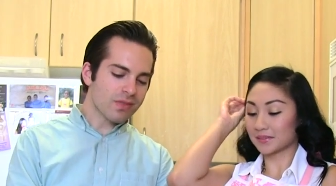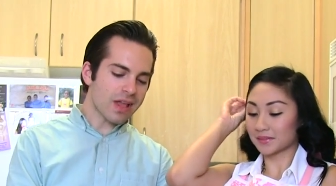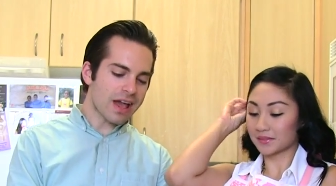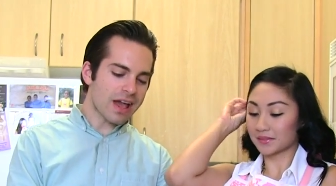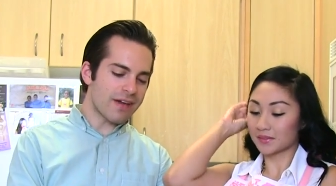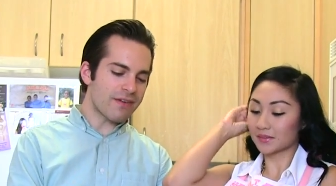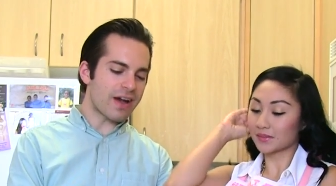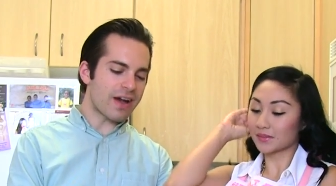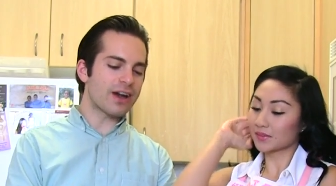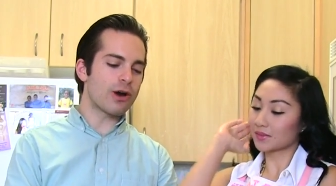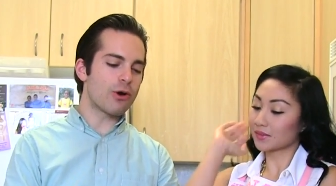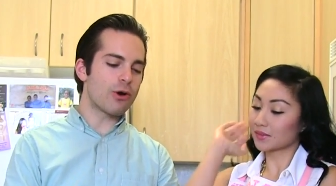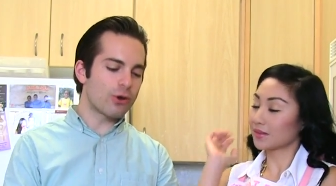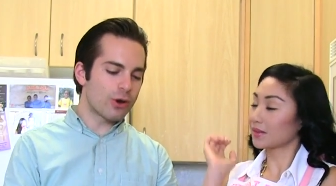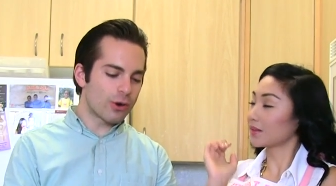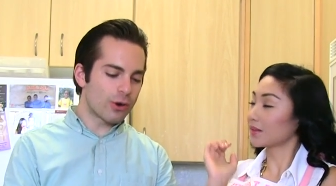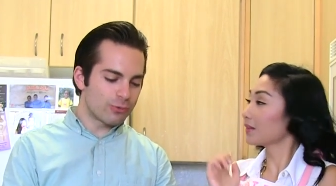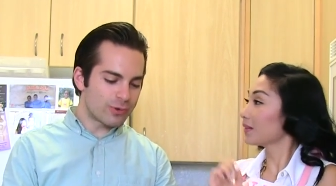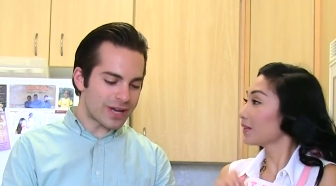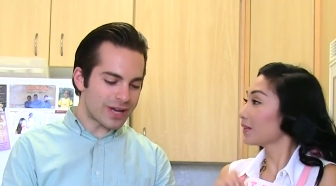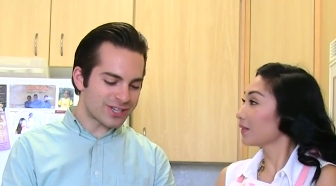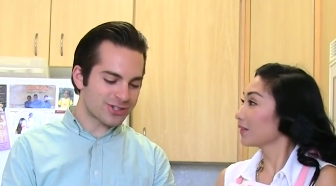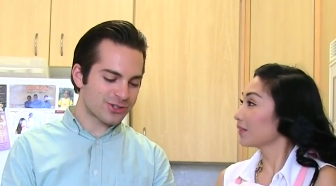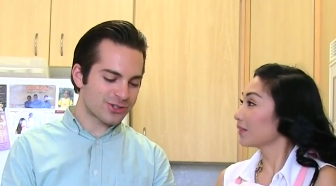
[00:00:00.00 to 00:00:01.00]
Speaker 1: If I go to a
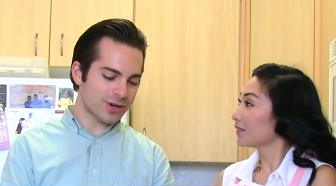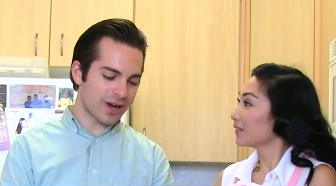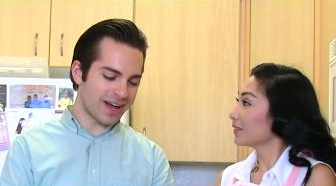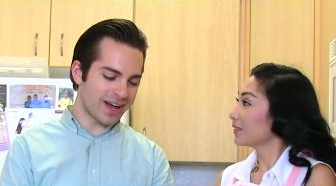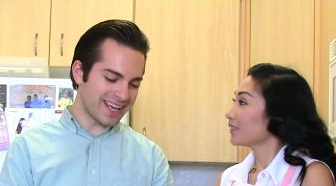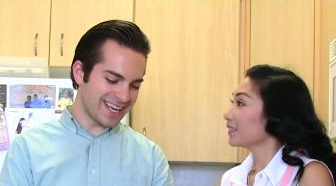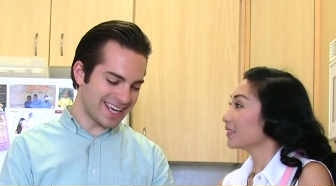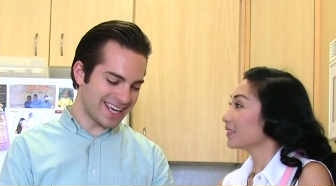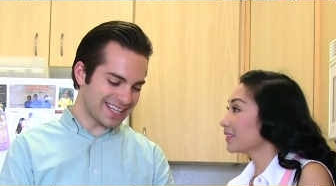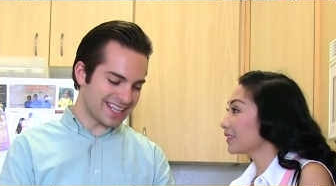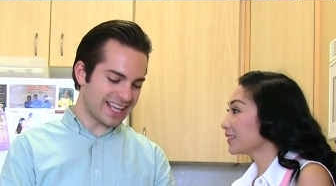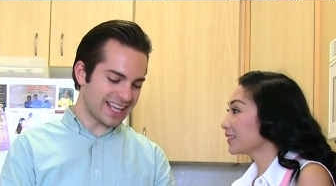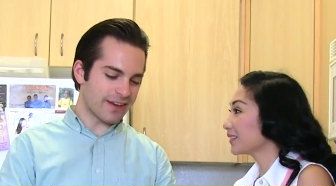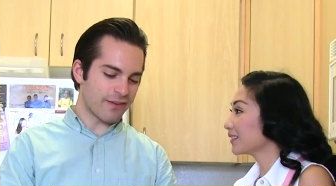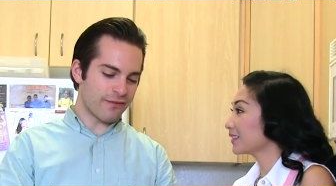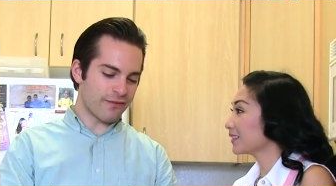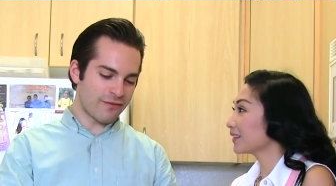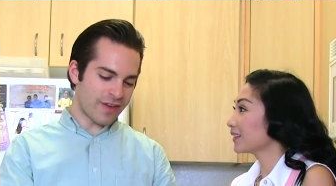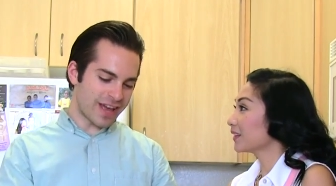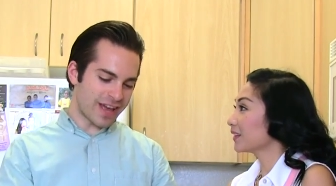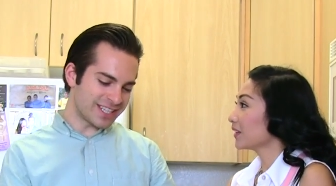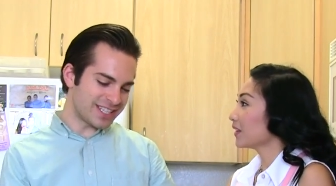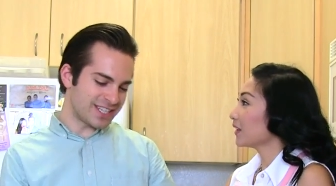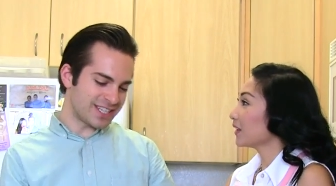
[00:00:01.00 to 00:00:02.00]
restaurant and get like a
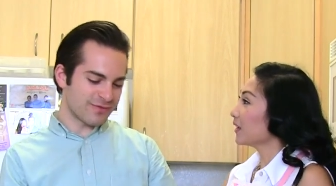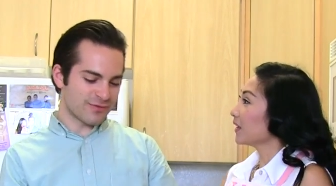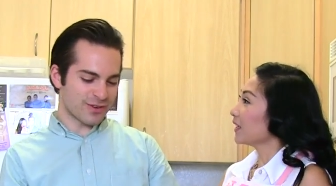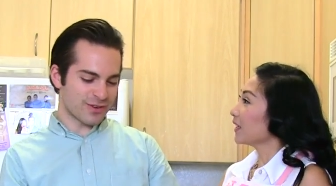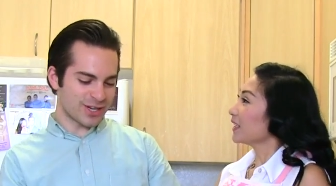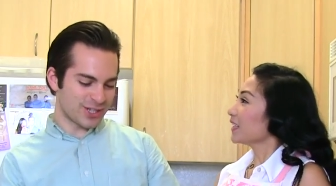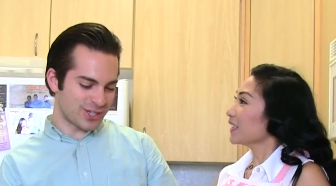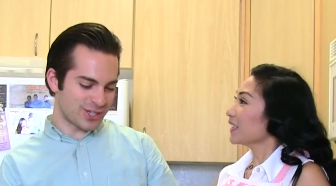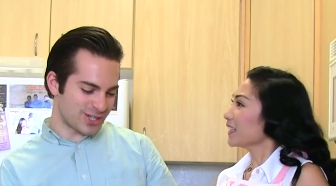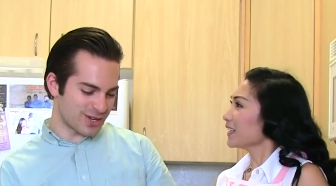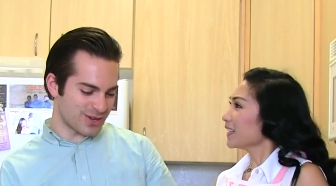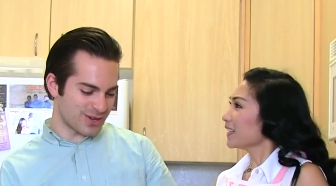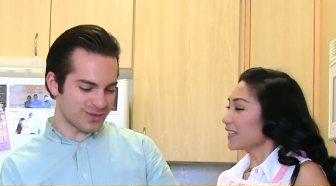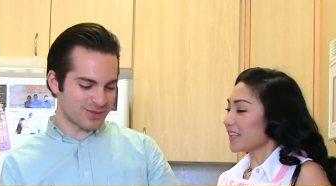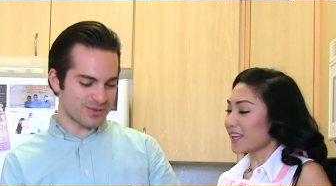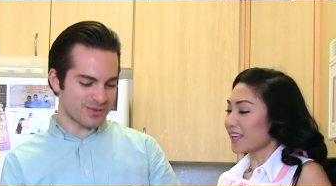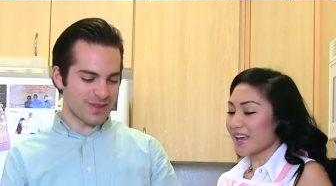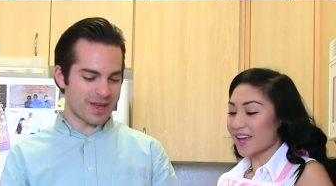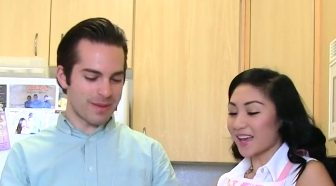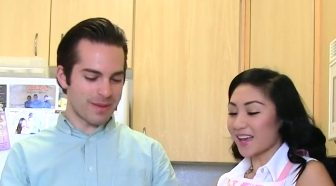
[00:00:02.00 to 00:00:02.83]
fancy French toast yeah!